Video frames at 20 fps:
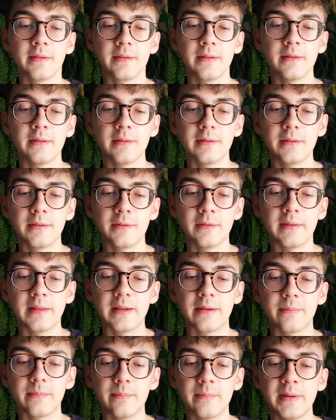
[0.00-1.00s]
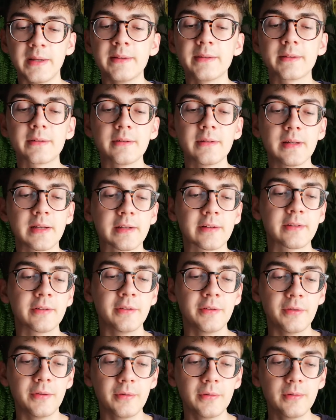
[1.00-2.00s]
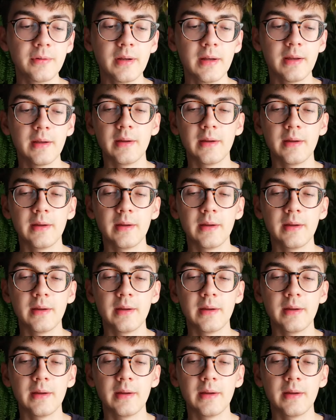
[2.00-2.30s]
to their men's collection too.